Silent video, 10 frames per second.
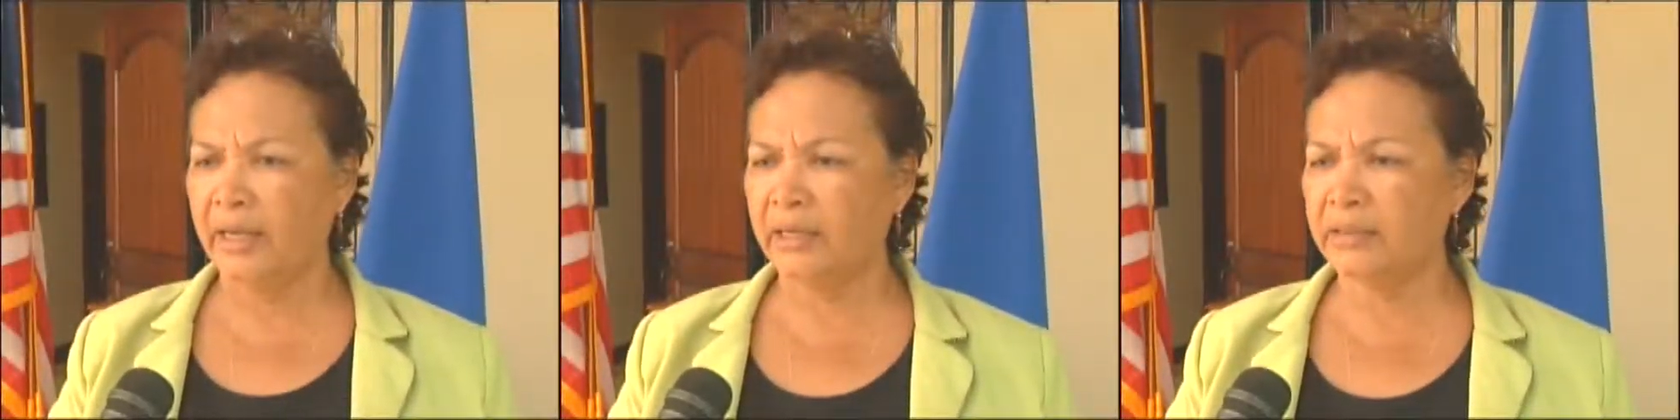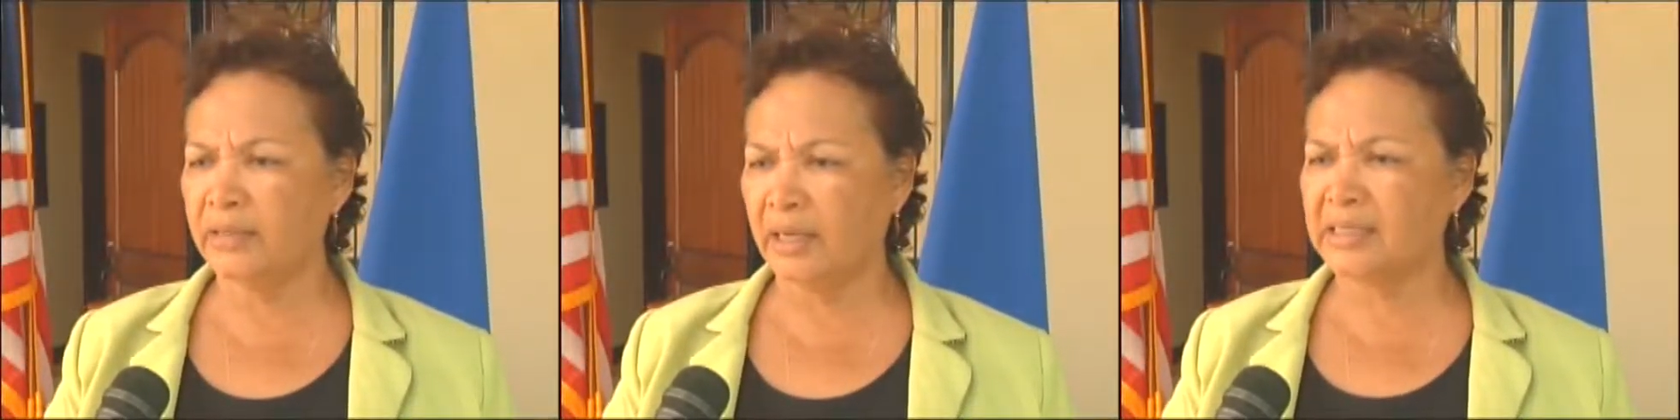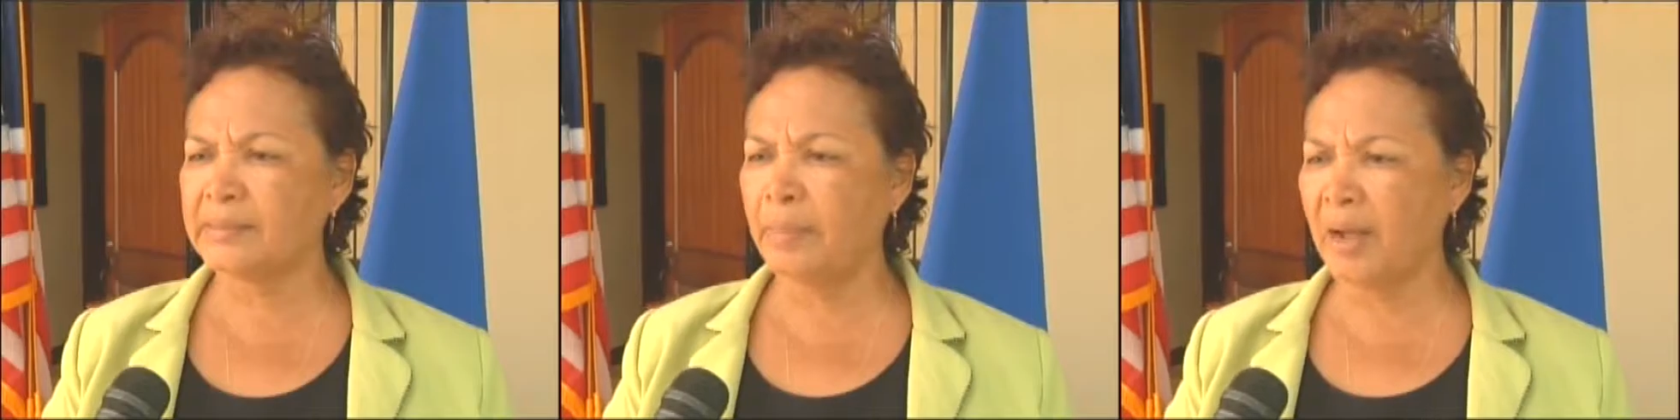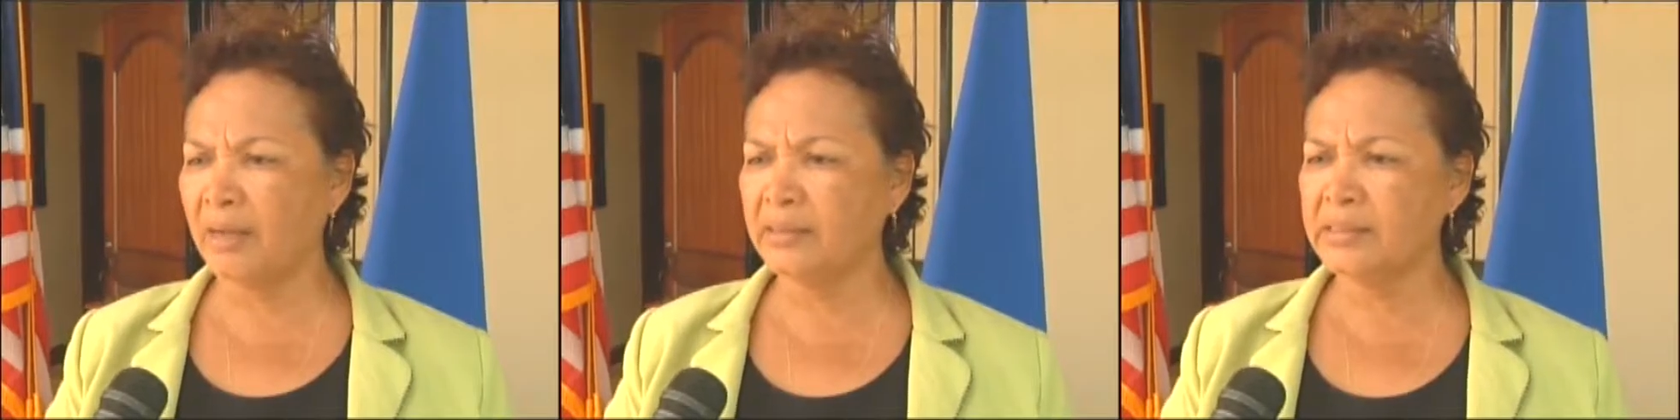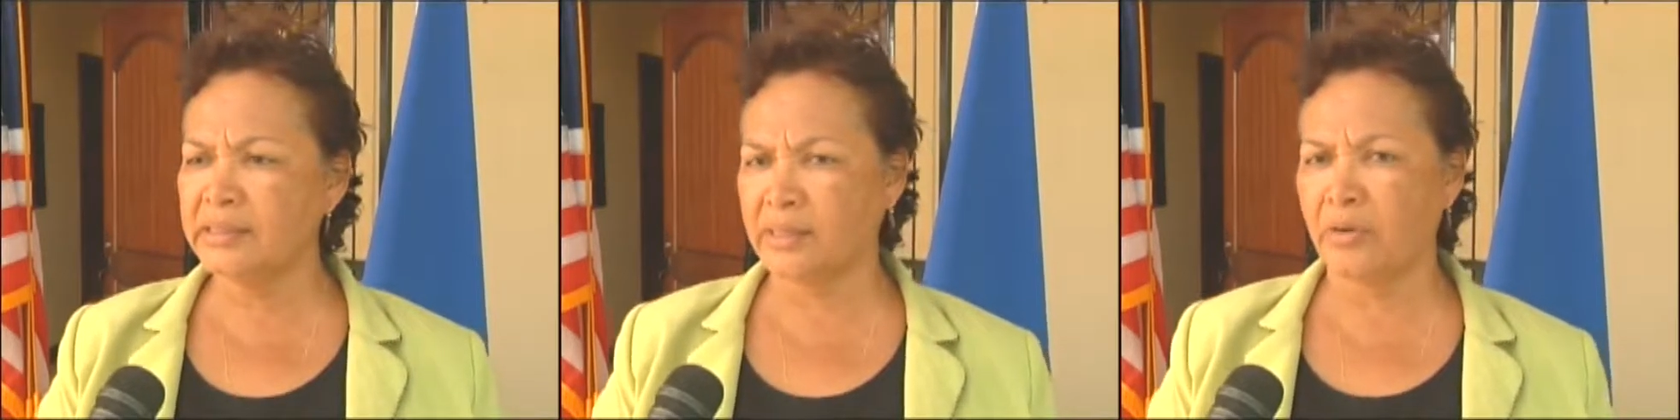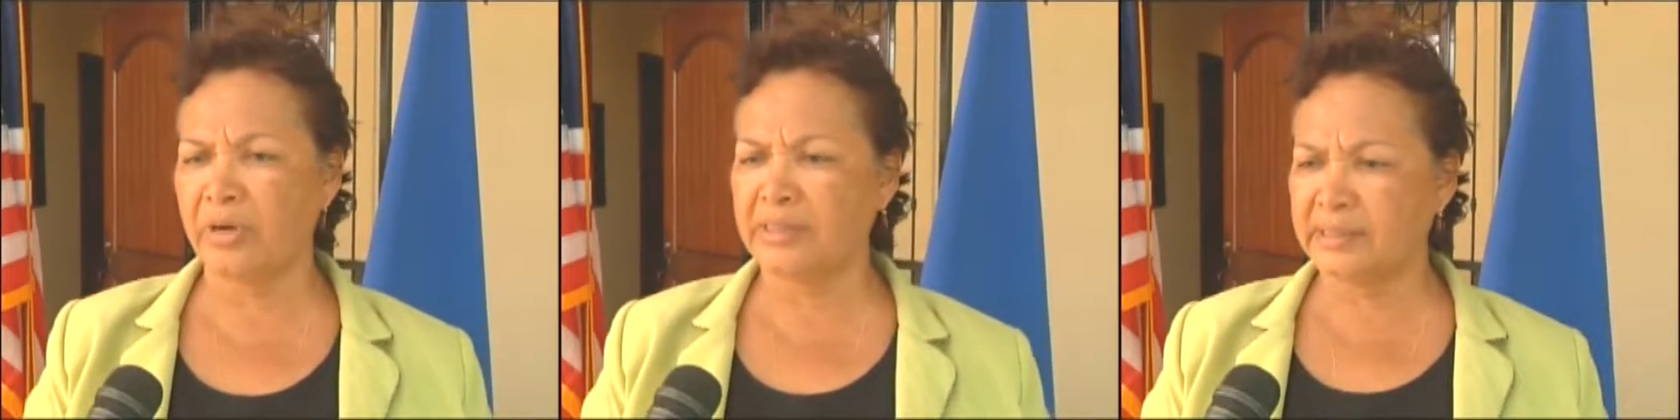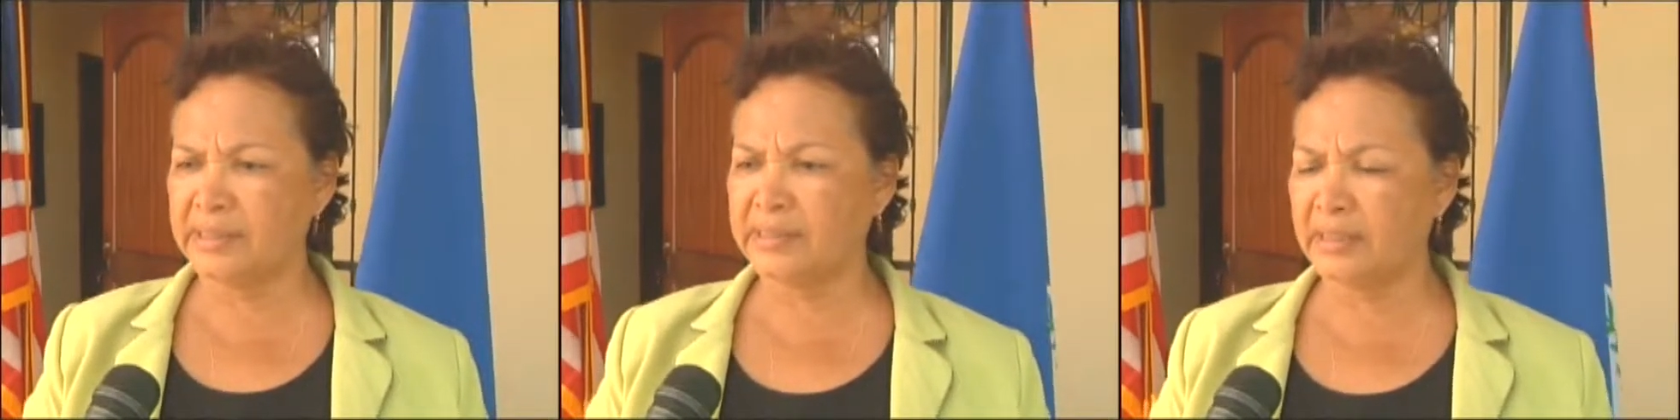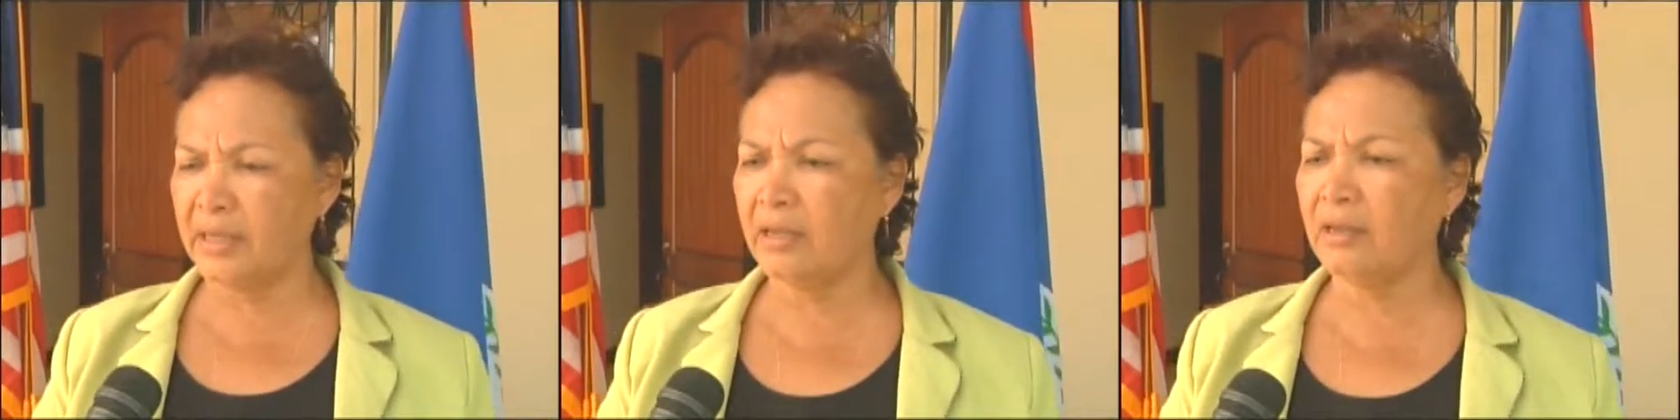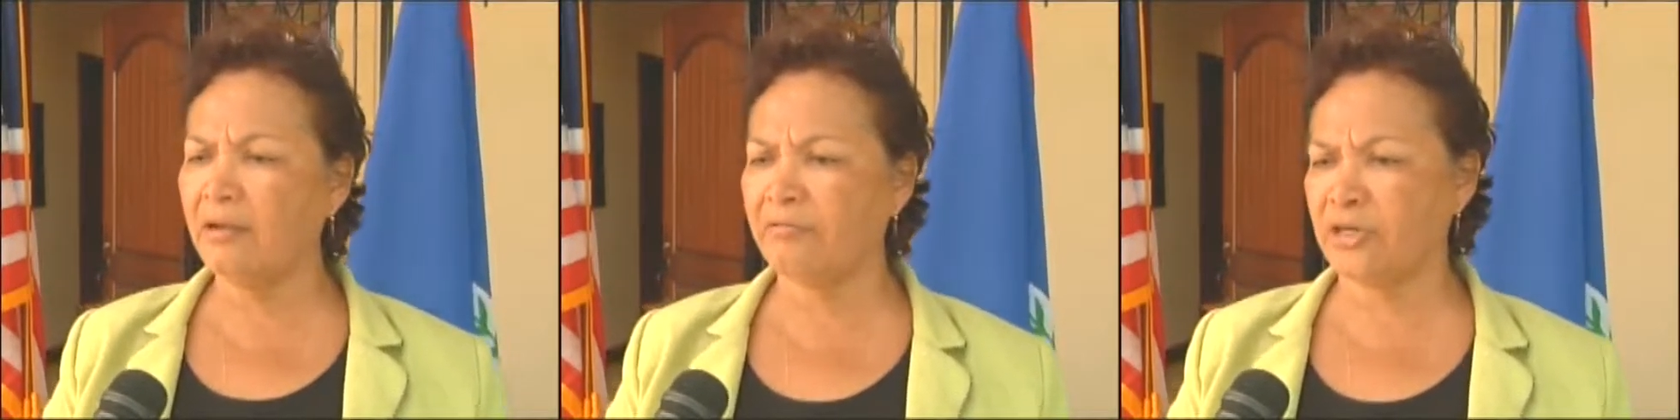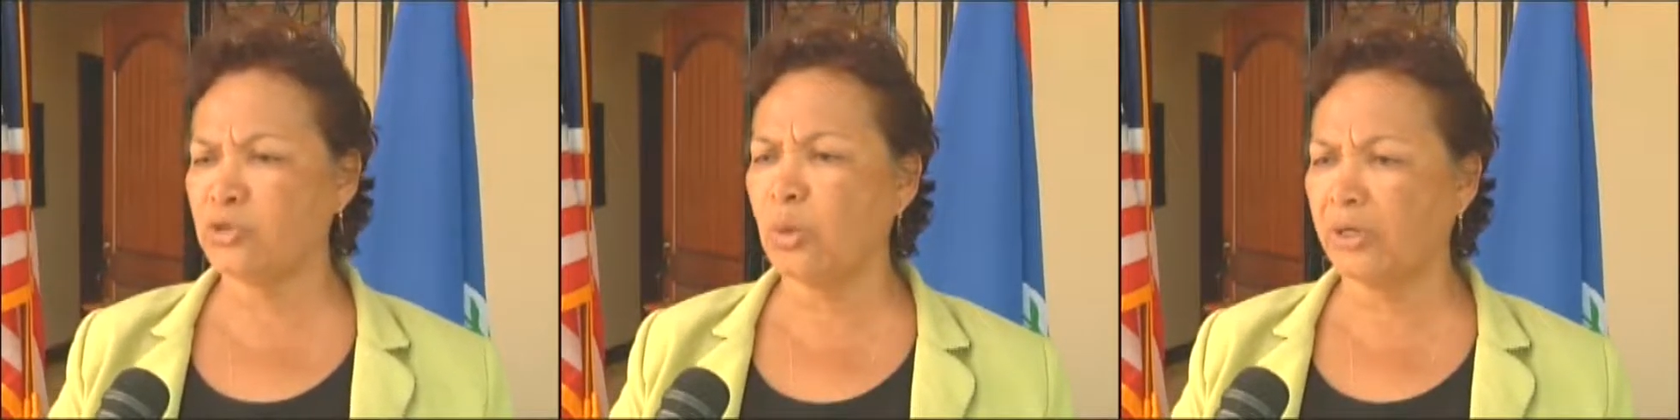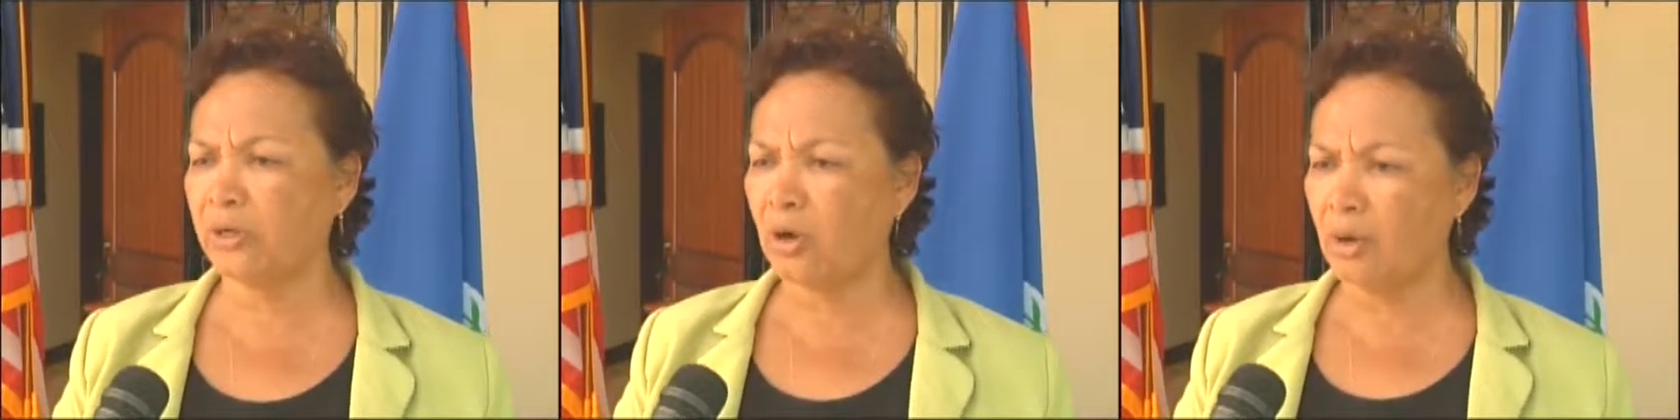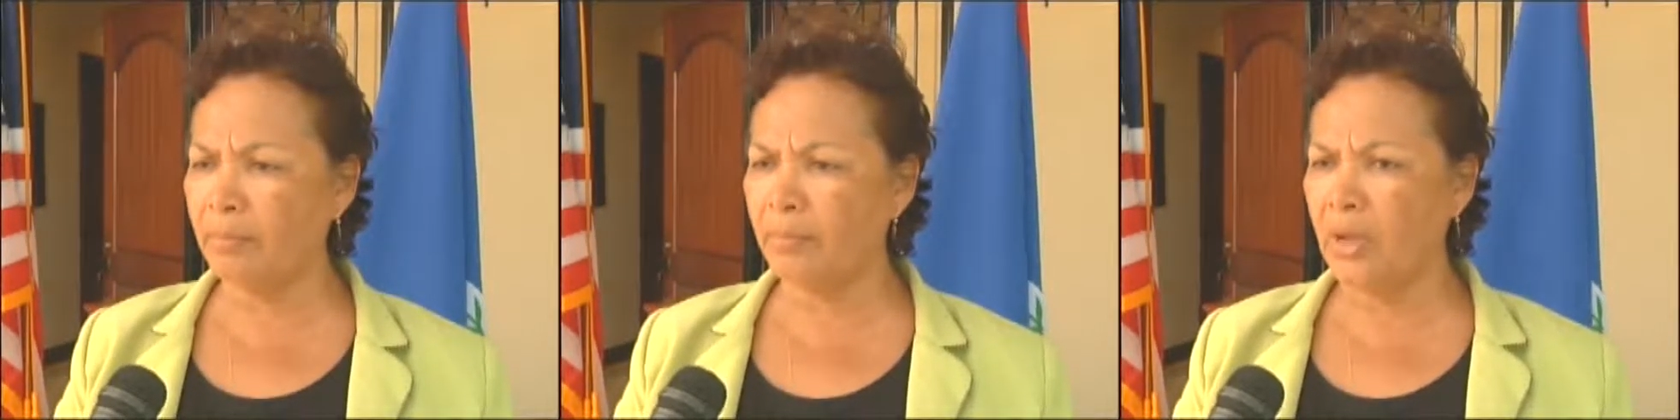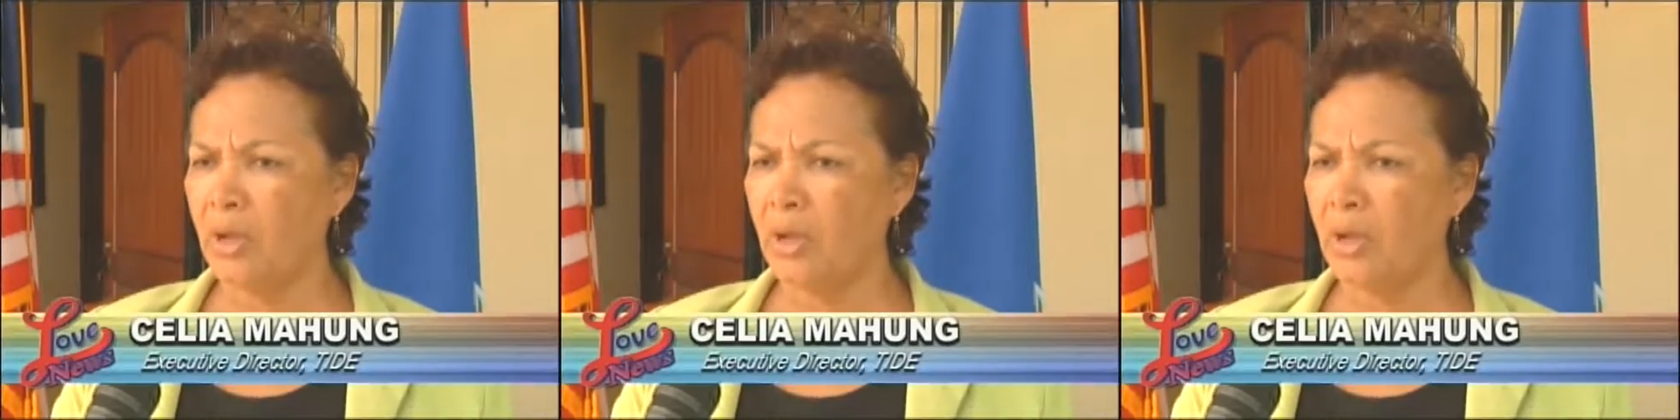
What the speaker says: It expands our existing freshwater cup,